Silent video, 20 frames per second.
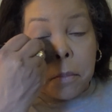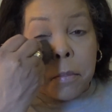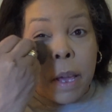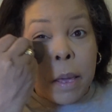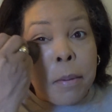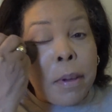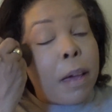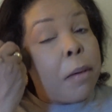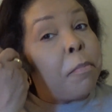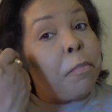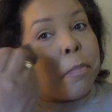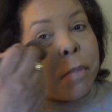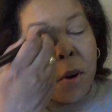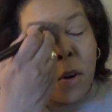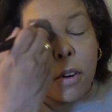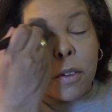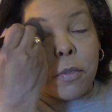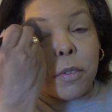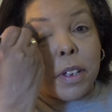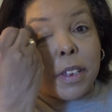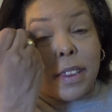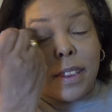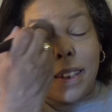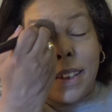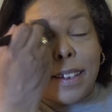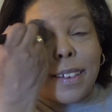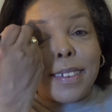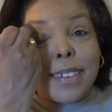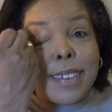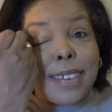Maybe I'm born with it.
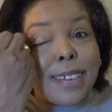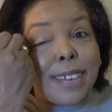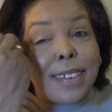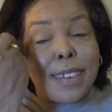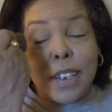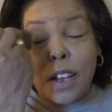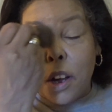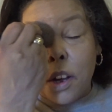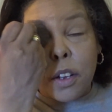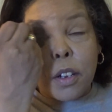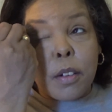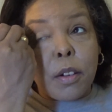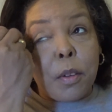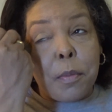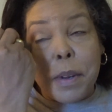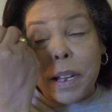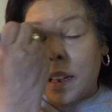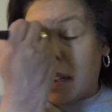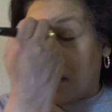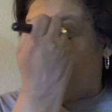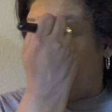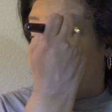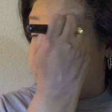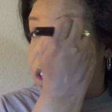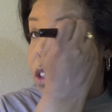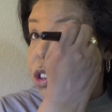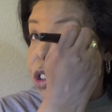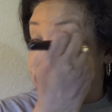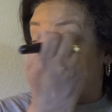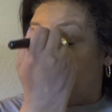Oh my
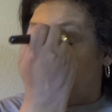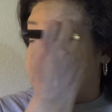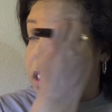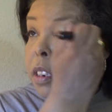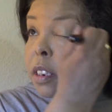gosh.